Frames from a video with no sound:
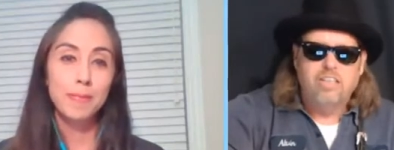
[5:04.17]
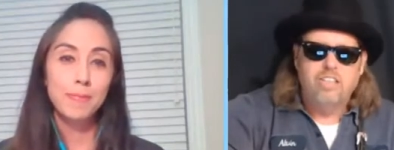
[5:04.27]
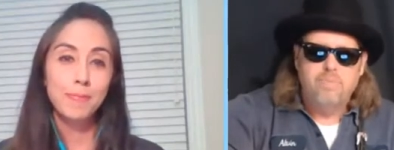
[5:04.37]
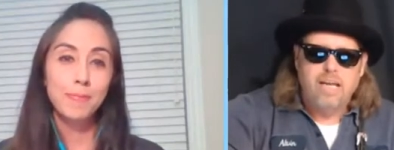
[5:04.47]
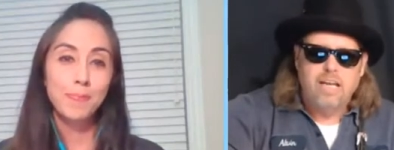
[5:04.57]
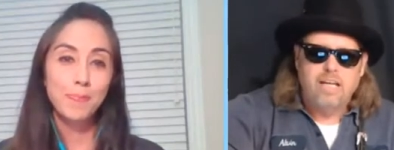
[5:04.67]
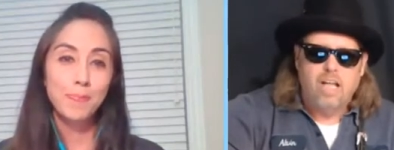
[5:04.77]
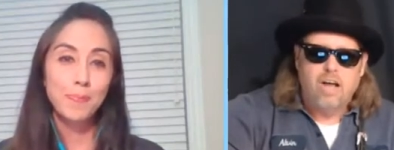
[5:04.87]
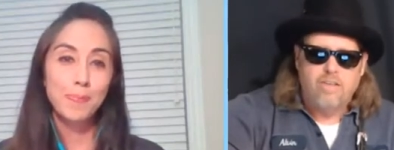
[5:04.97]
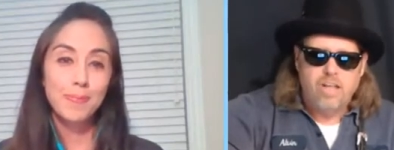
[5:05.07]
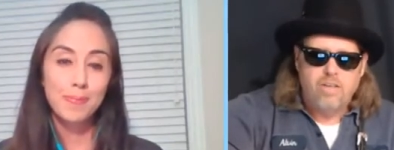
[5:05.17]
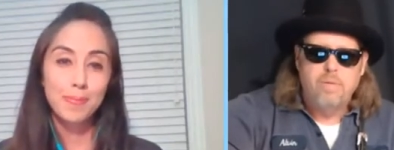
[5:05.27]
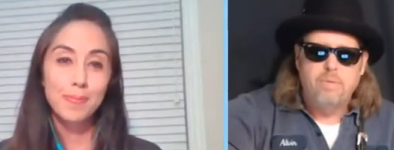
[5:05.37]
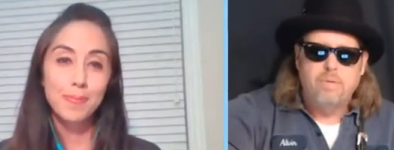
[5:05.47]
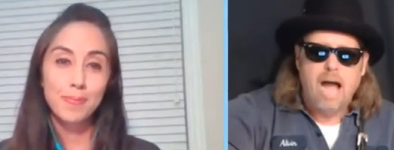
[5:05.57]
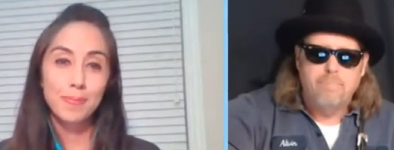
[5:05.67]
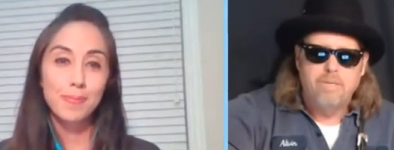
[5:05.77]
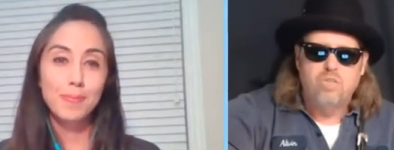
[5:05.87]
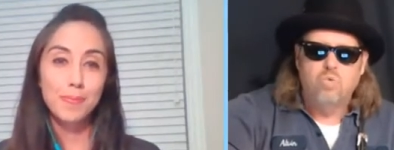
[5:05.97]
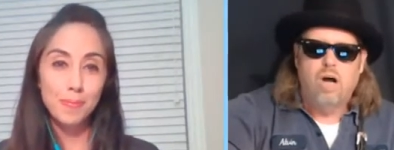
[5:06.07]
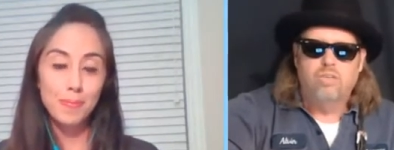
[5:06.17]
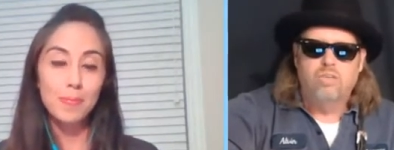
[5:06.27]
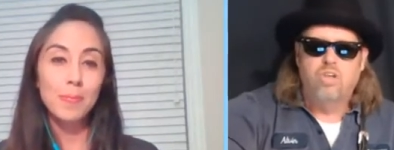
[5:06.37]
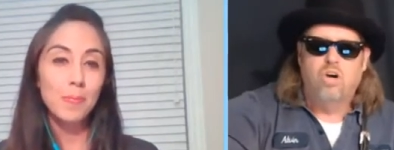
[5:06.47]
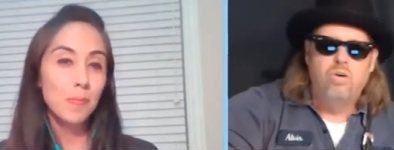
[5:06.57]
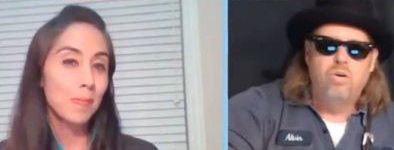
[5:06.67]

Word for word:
Speaker 1: making a lot of other people happy as well. So